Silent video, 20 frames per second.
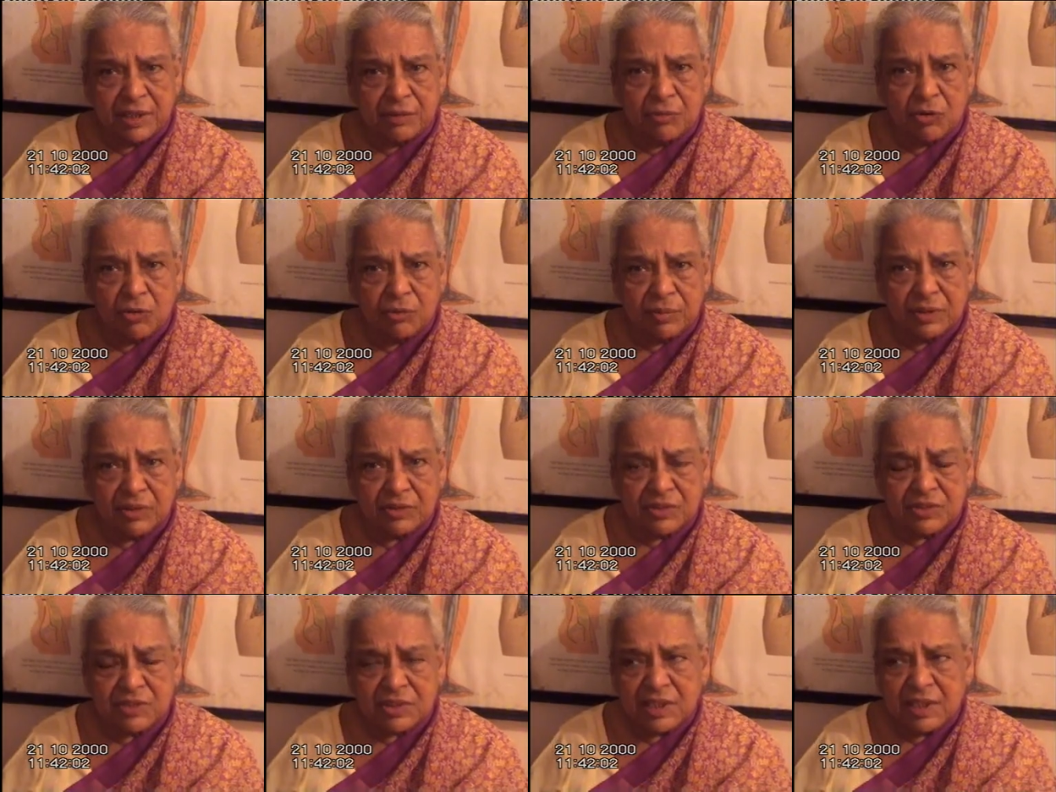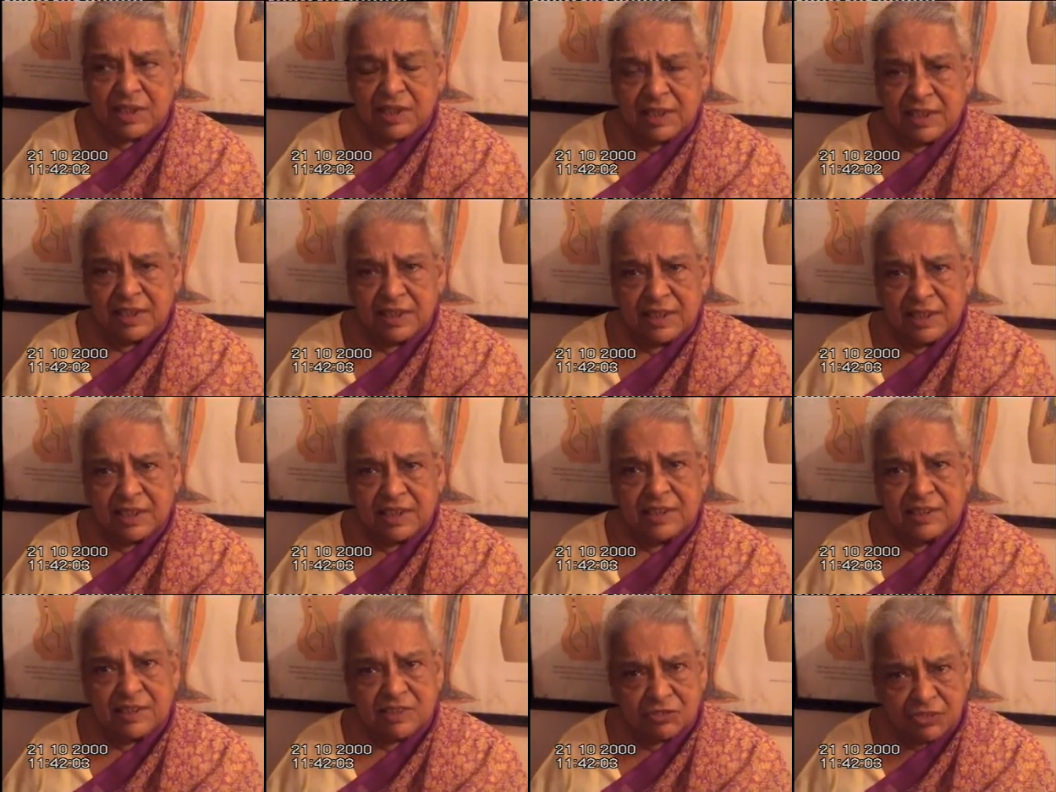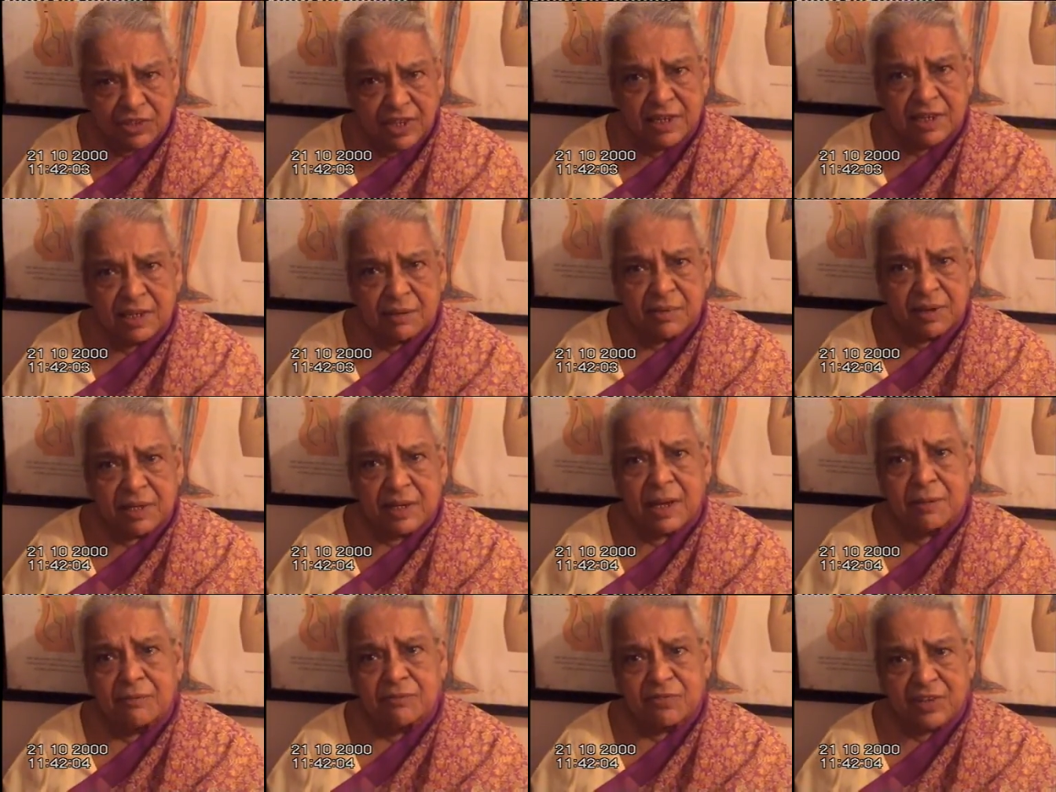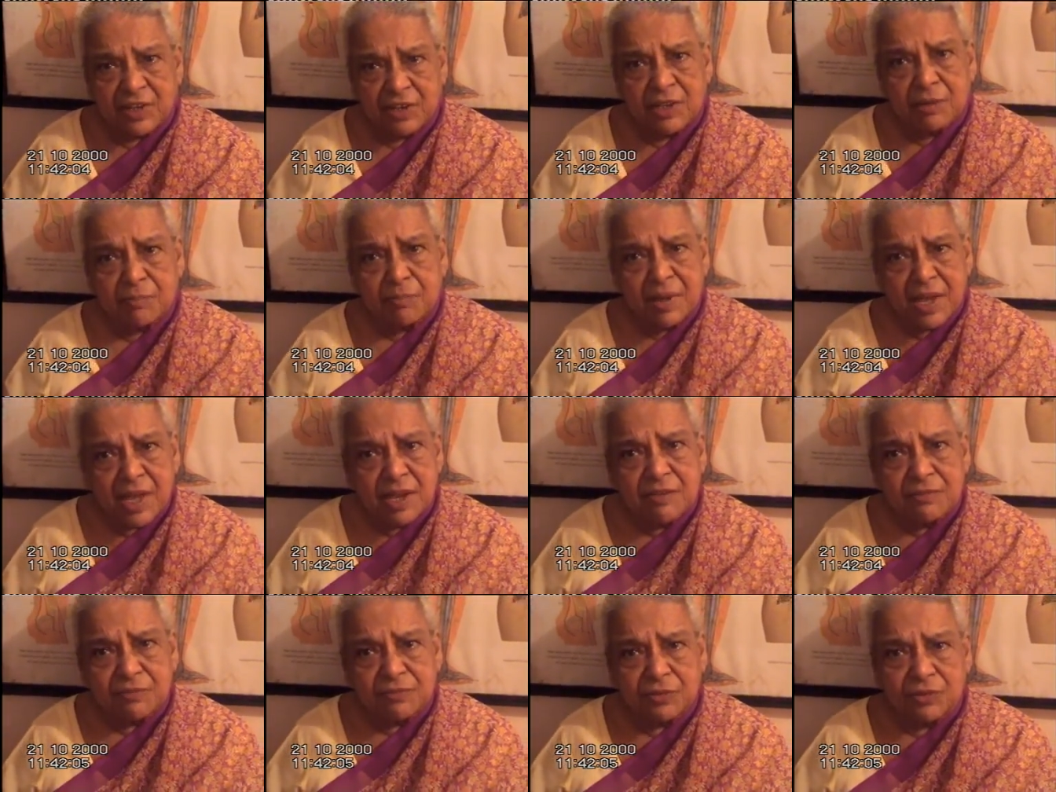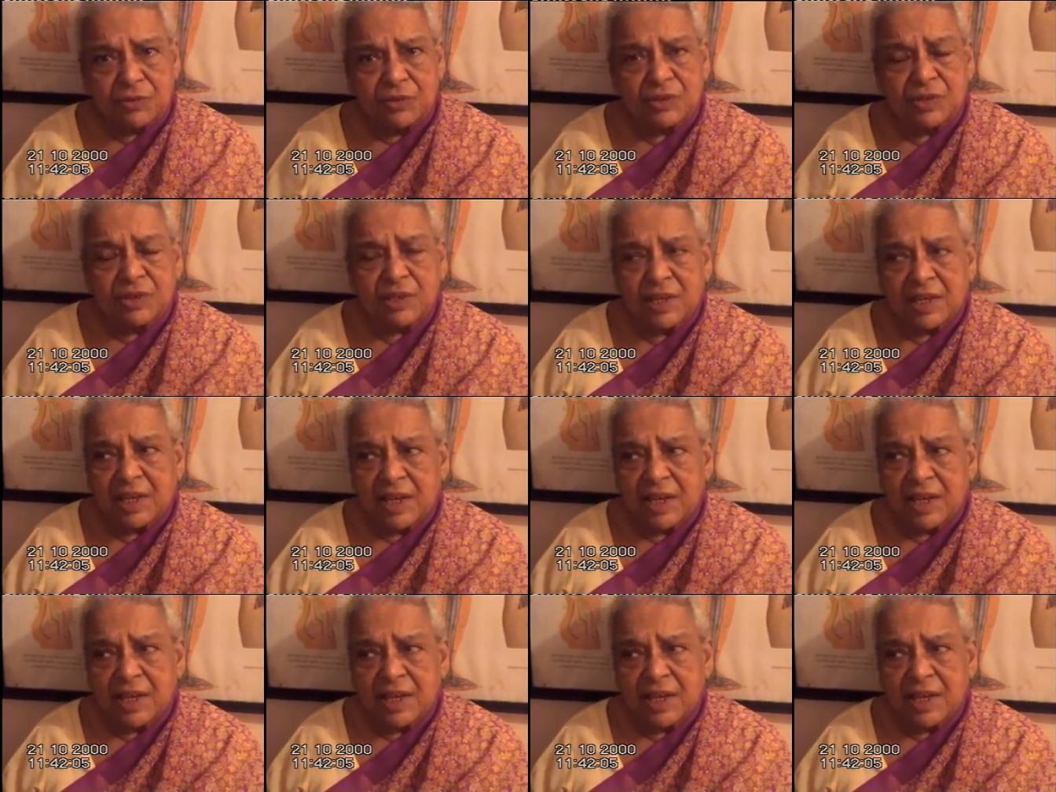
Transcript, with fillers: know, because it's really become very painful.